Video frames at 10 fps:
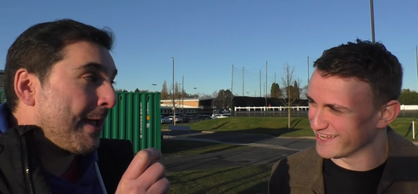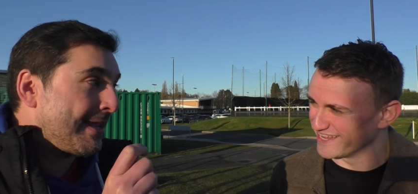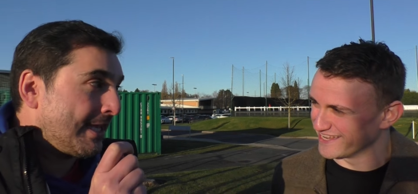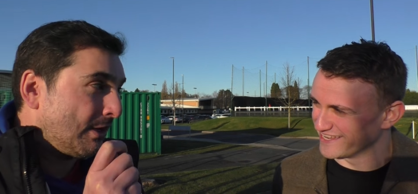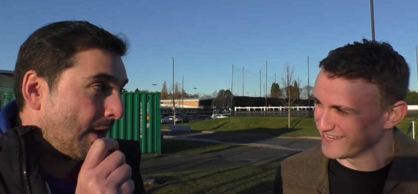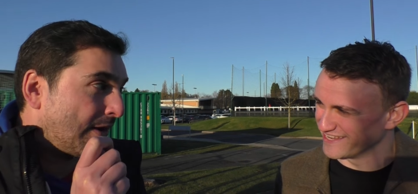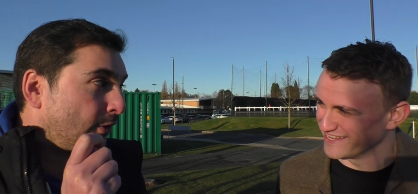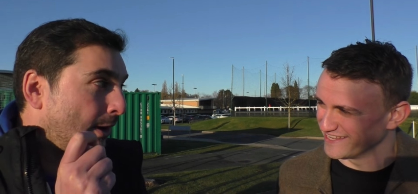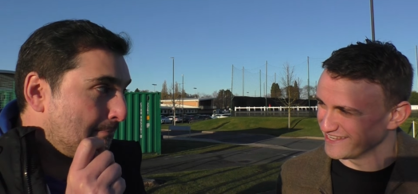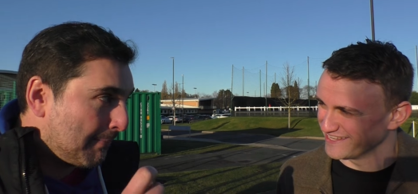Speaker 1: paying you.
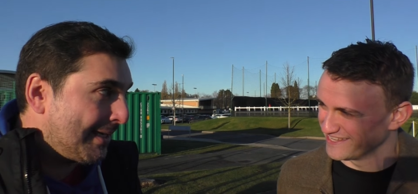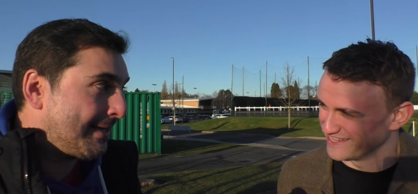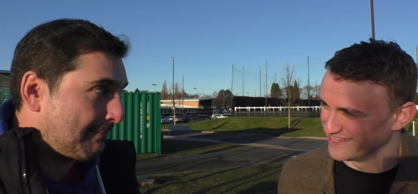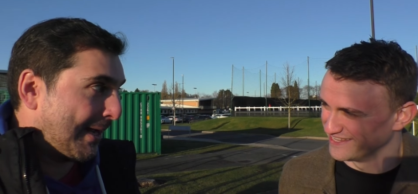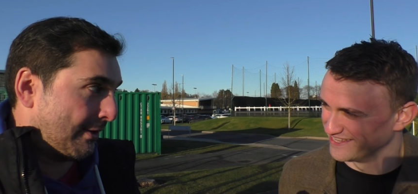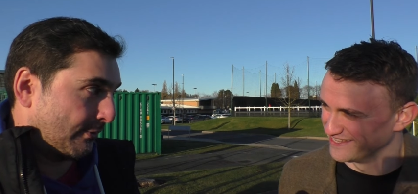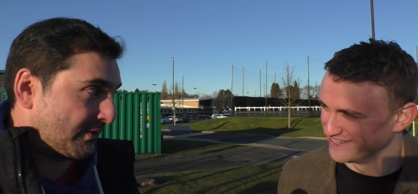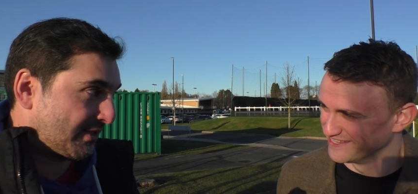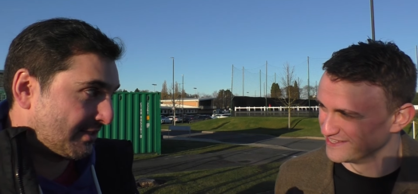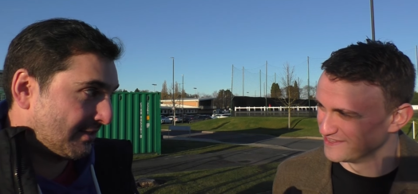I've got a million
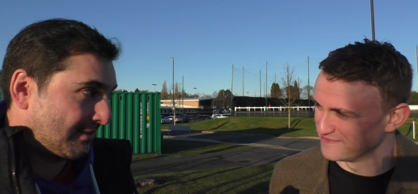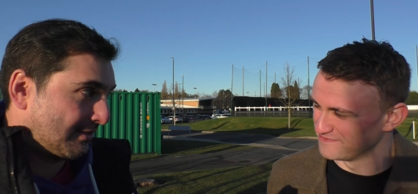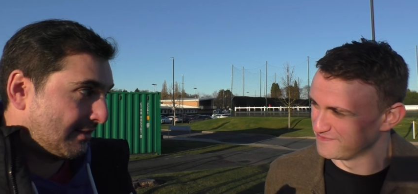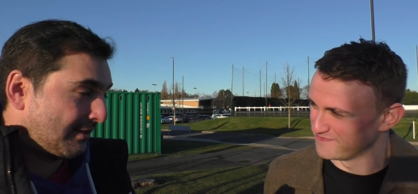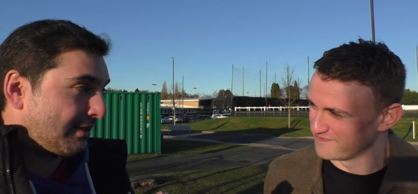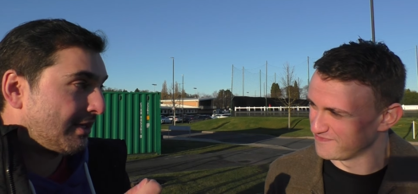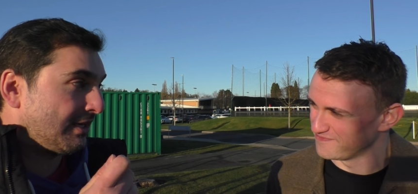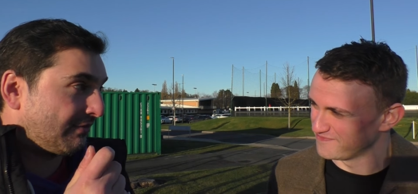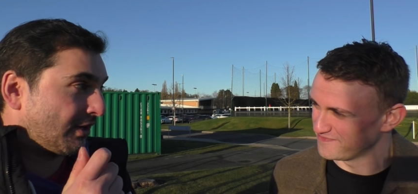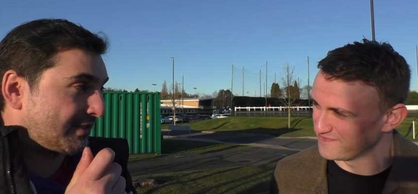pounds
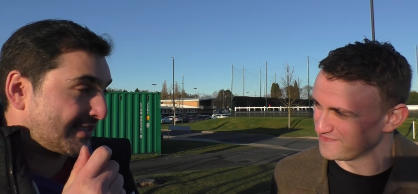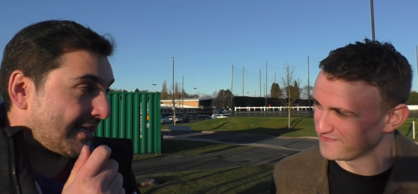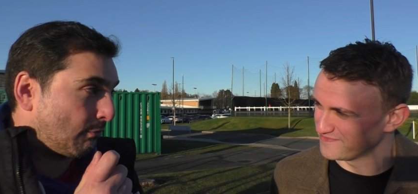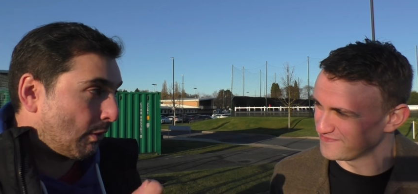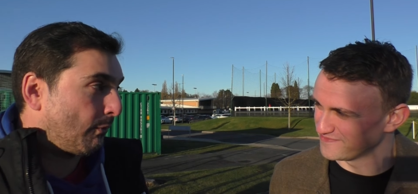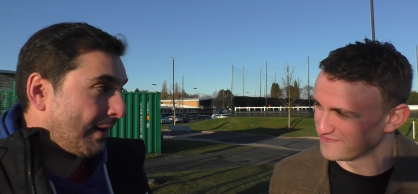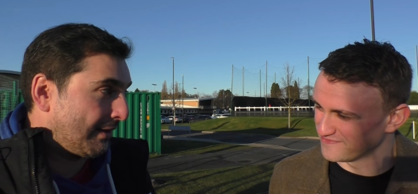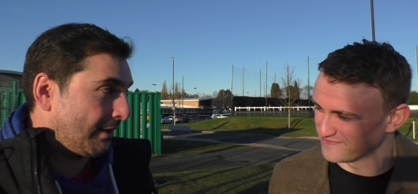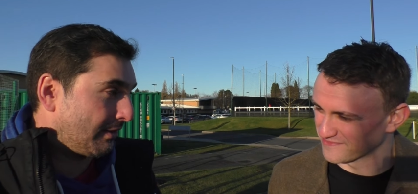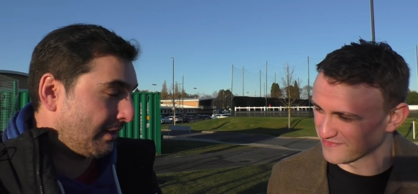you've got to say one way
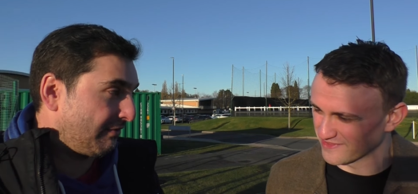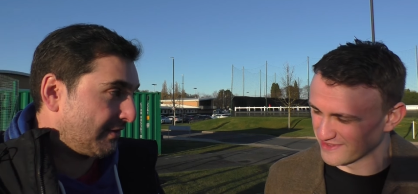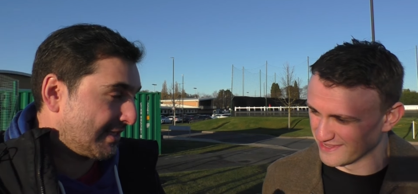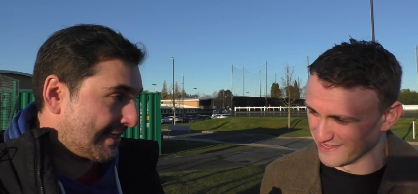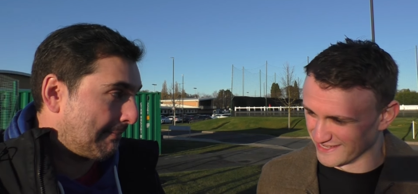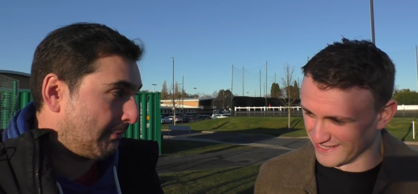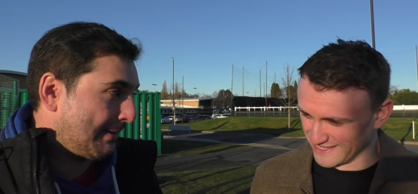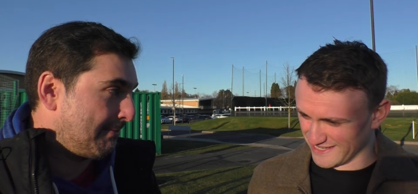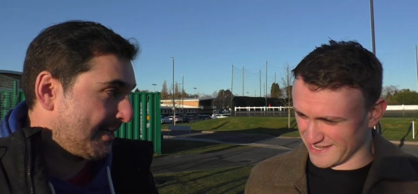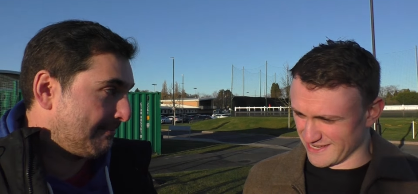or the other for to gamble
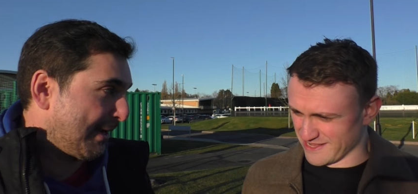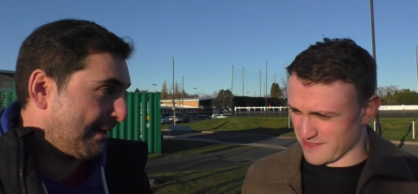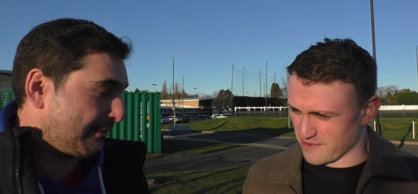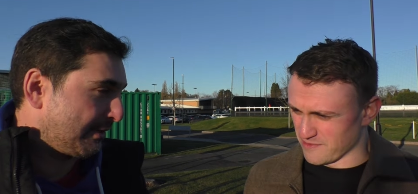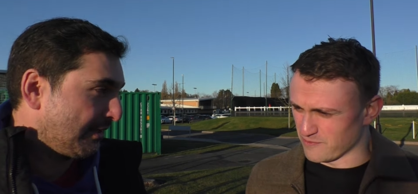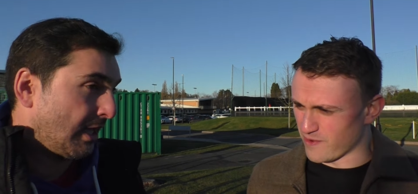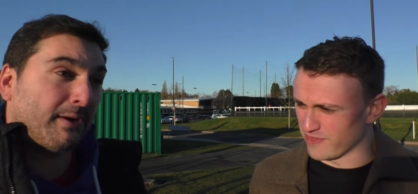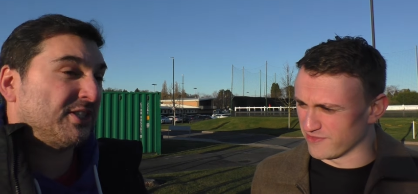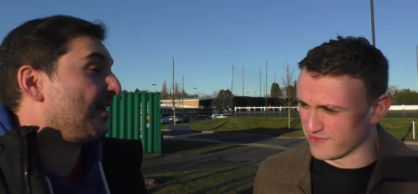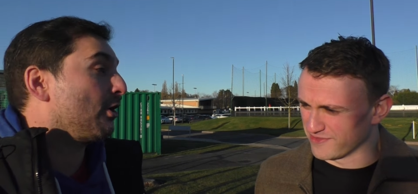that million pound. Well,
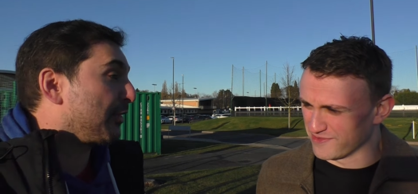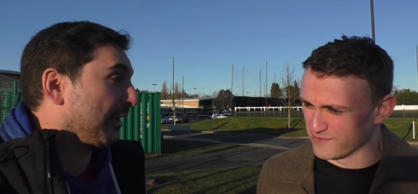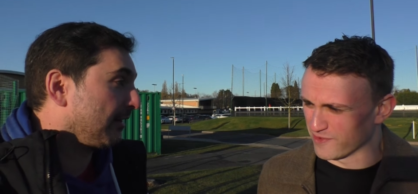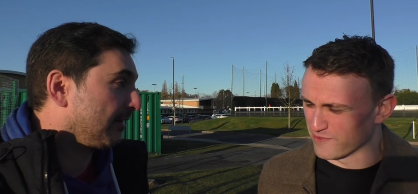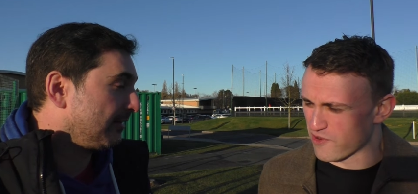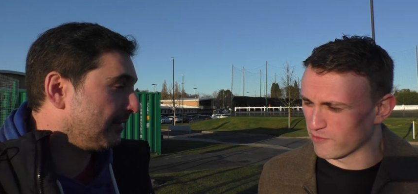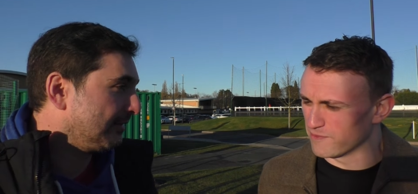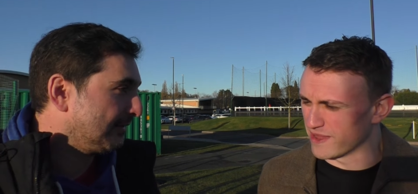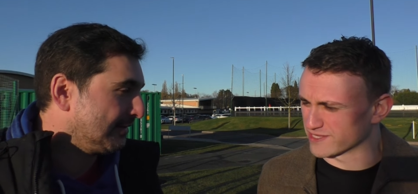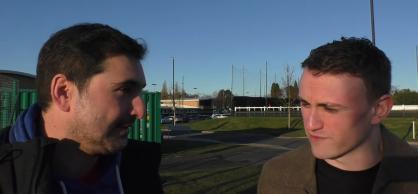Otherwise, you
Speaker 2: get nothing. Well, the
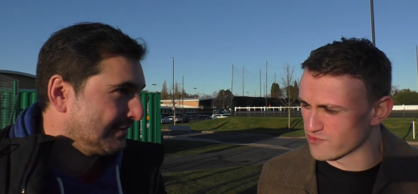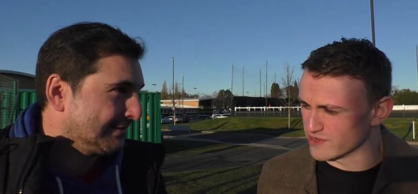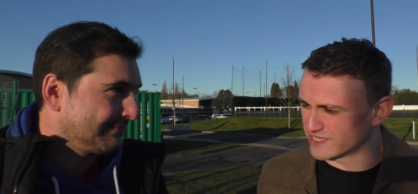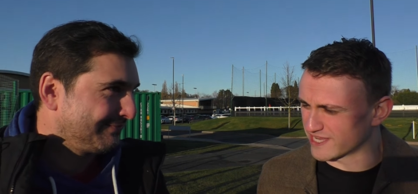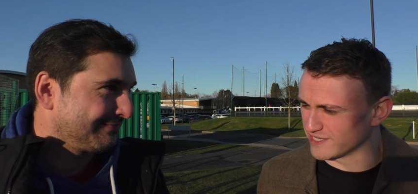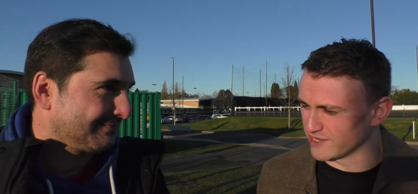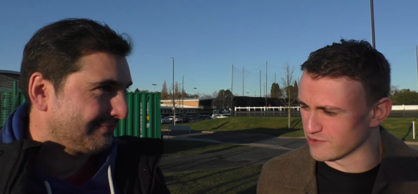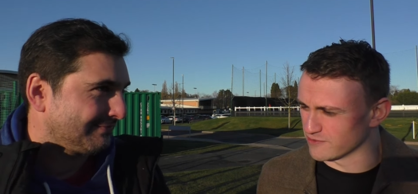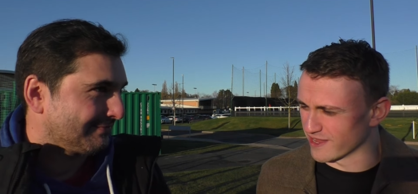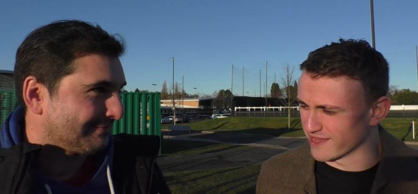problem is I've already sent
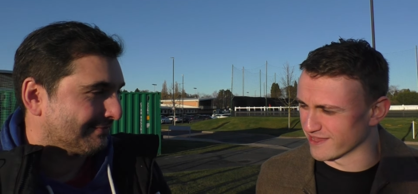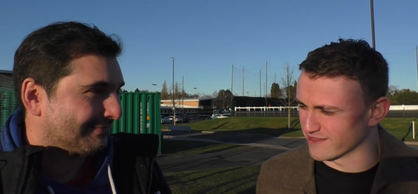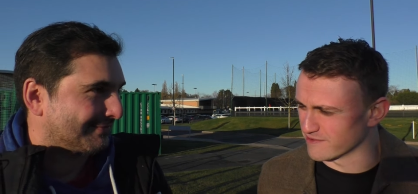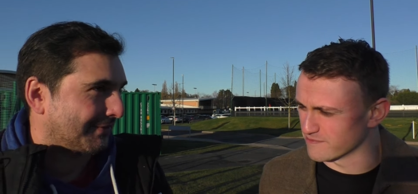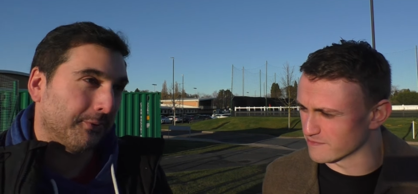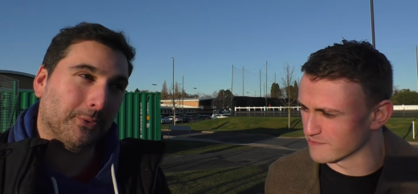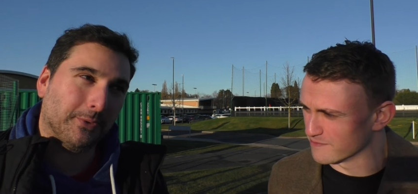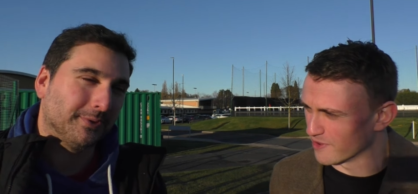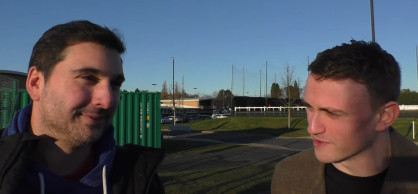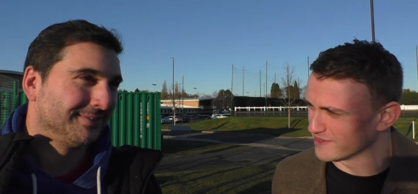you
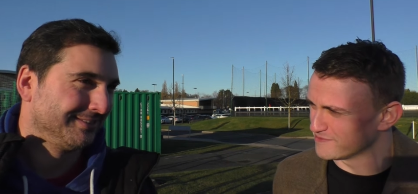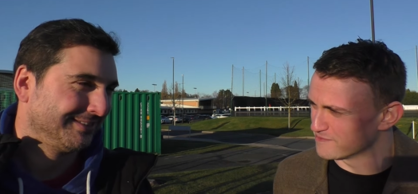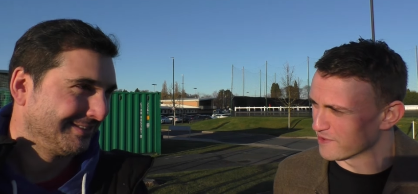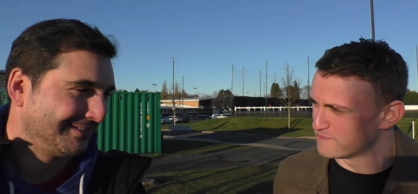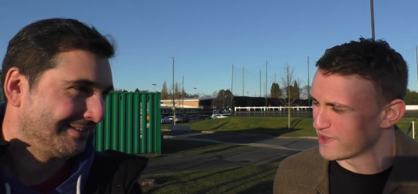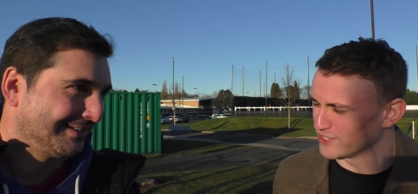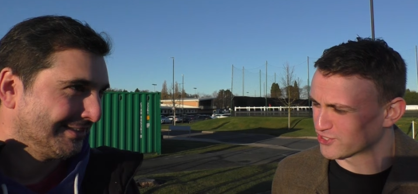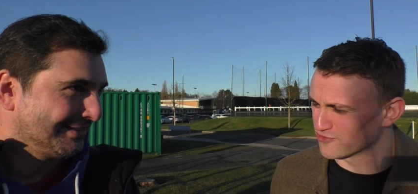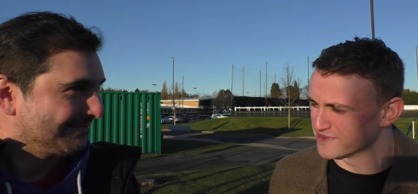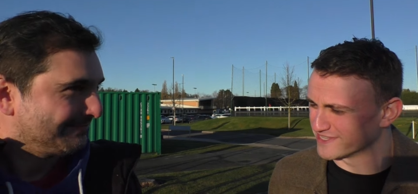um, my my
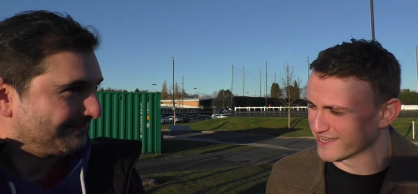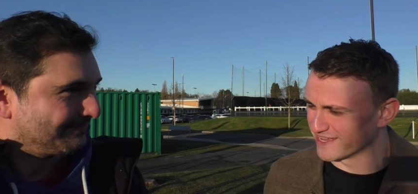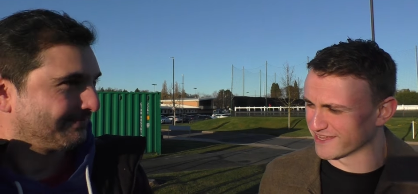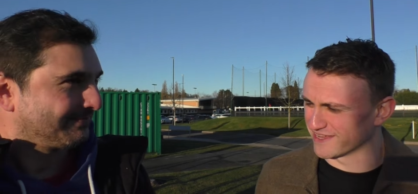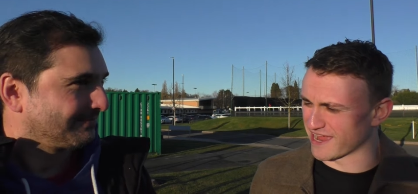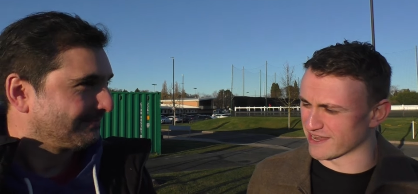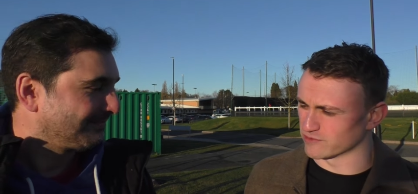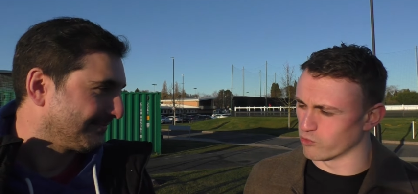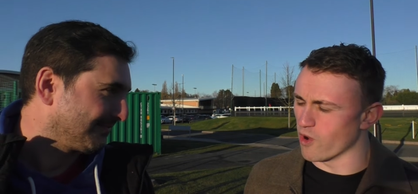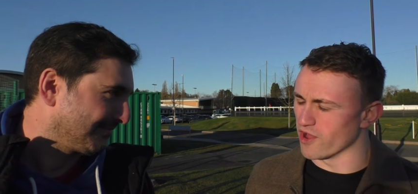picture and uh,
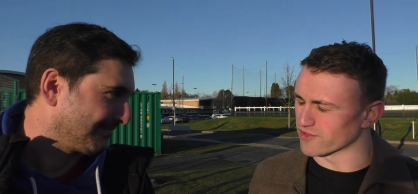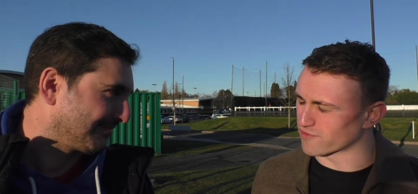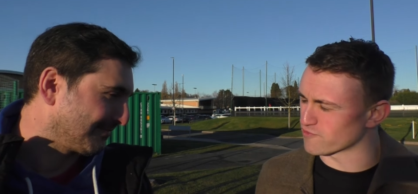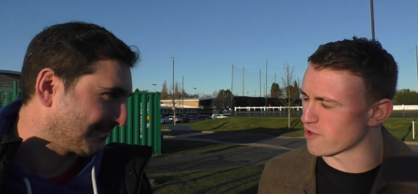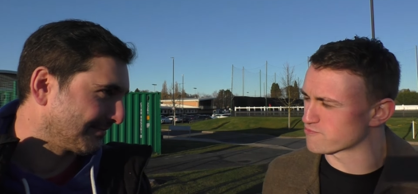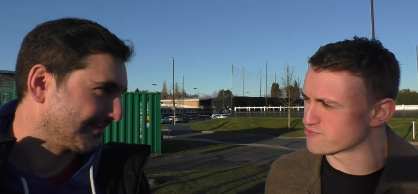and words for our